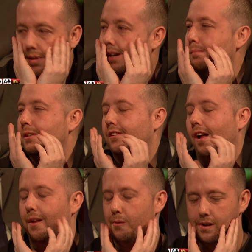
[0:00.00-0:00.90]
I'm just
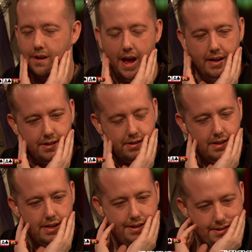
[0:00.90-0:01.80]
Hollywooding,
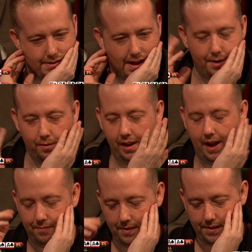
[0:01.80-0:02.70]
actually. I don't really
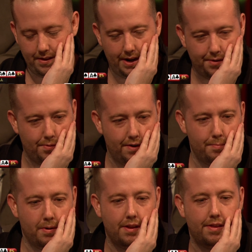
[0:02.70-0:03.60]
have nothing. I just want
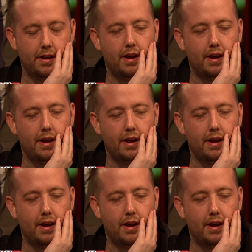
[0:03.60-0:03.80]
everybody to think